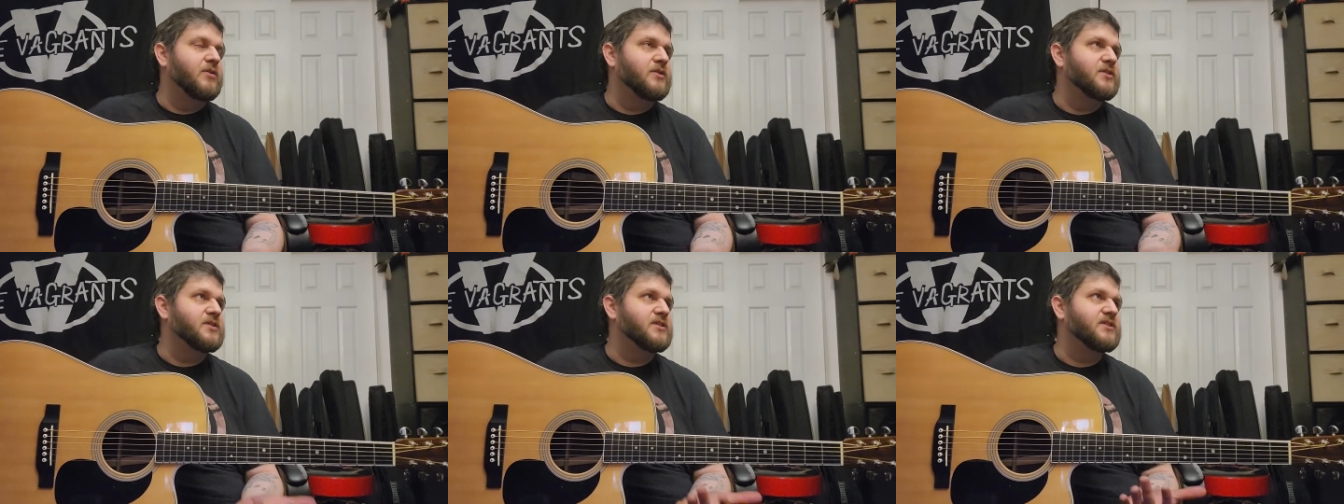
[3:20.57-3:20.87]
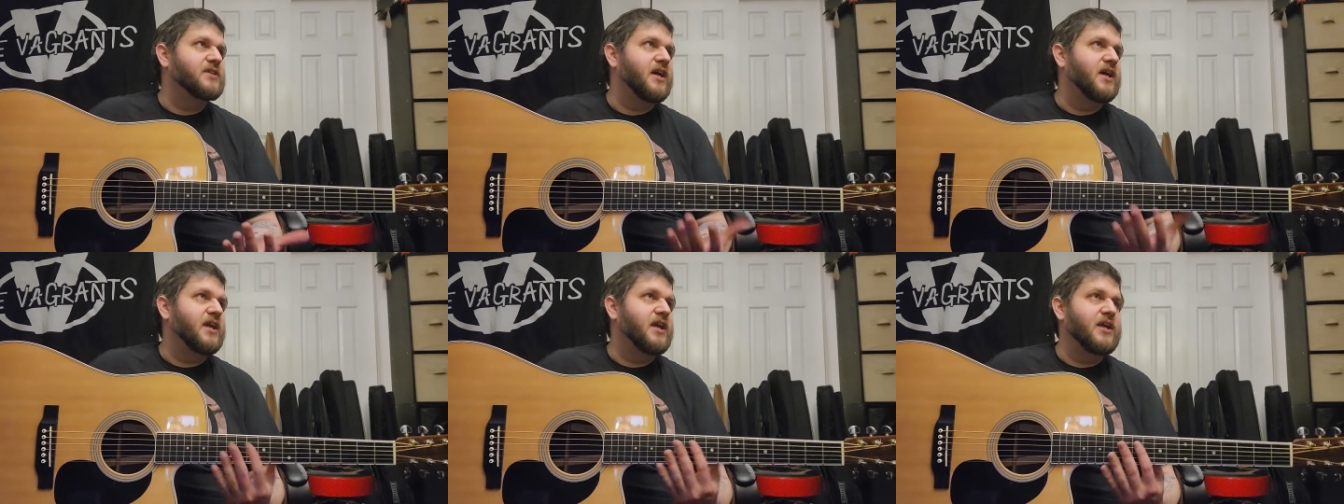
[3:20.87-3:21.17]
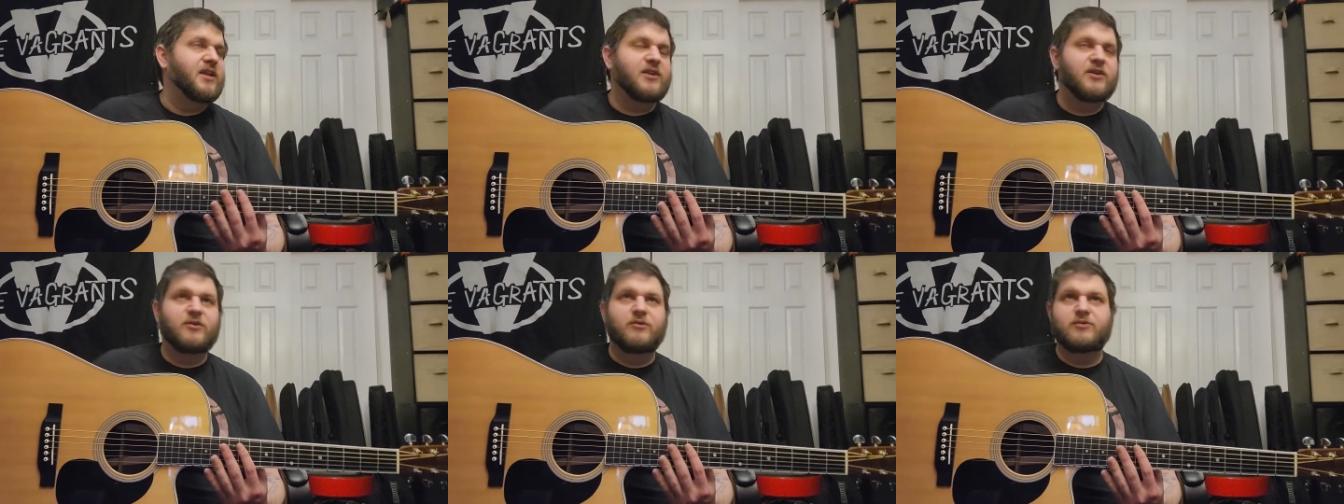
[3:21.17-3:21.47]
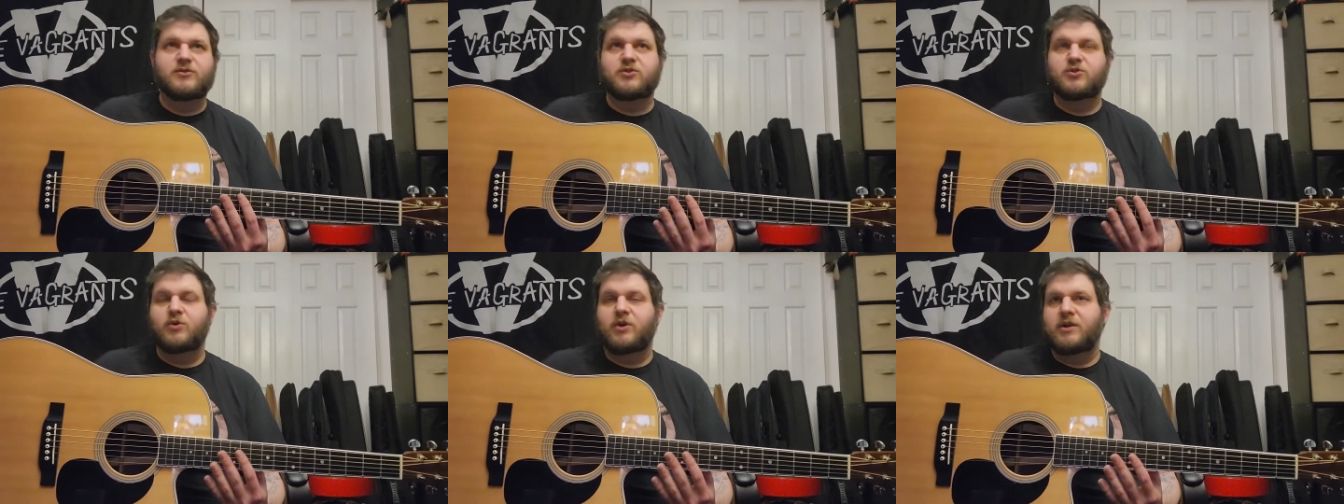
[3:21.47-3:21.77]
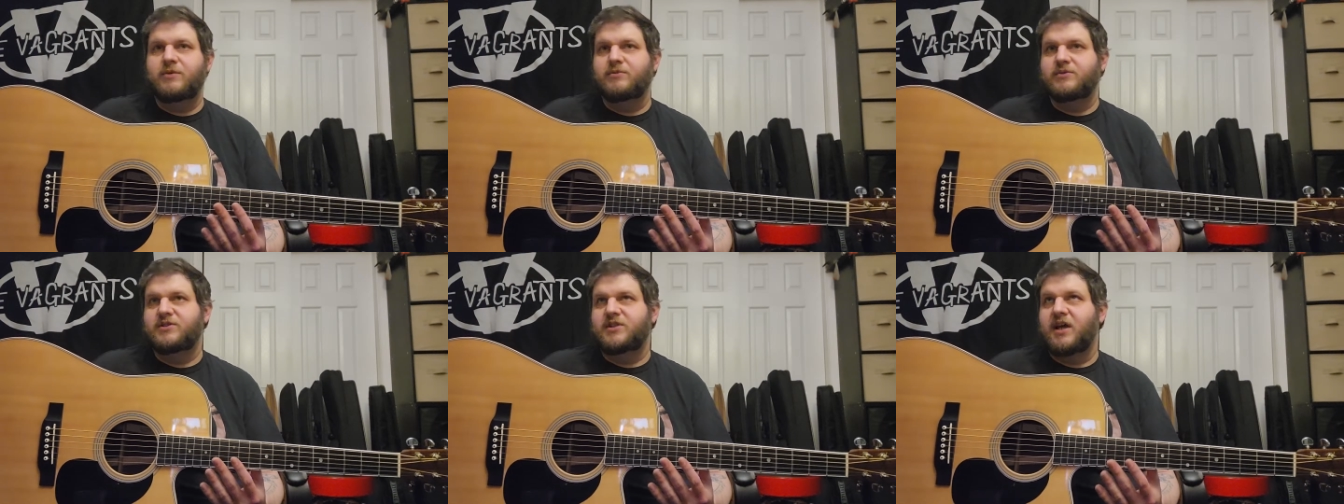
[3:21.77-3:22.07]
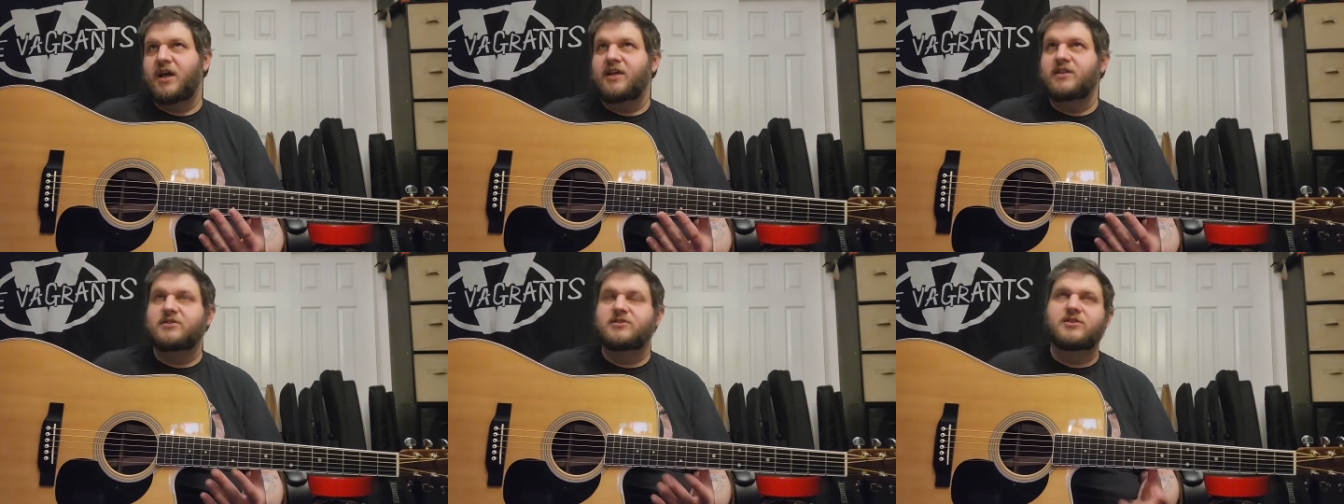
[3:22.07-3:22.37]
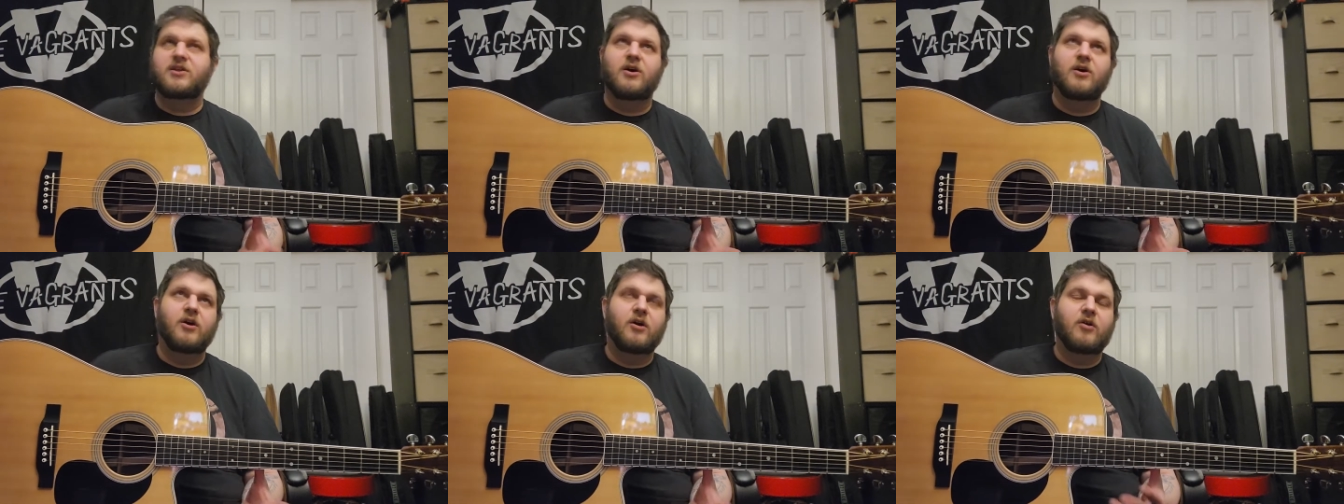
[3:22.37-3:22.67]
$36.99 new, it was 20%,
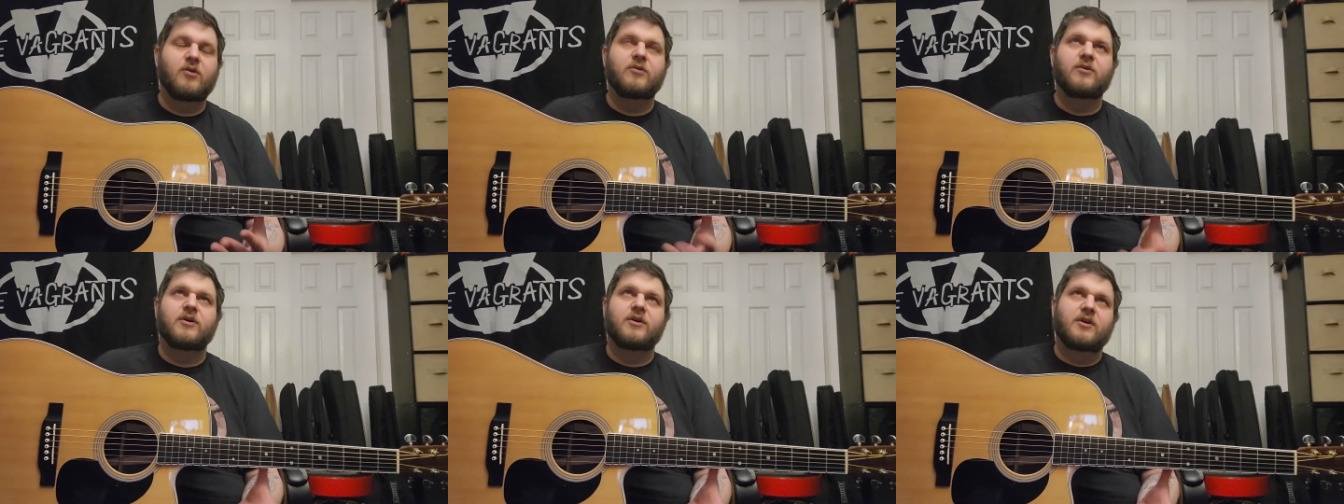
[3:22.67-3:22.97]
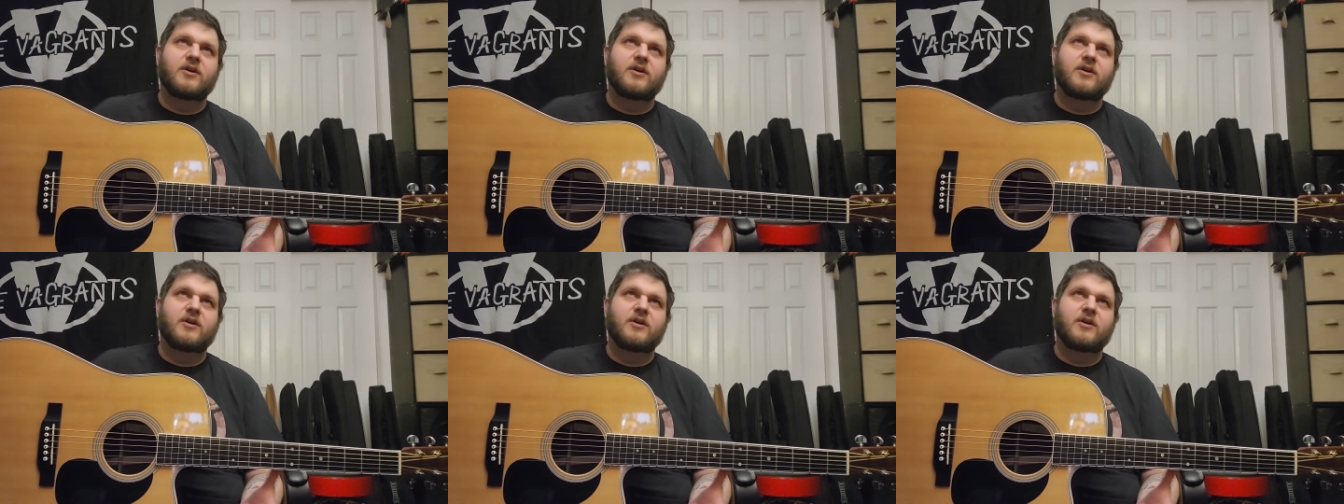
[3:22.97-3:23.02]
so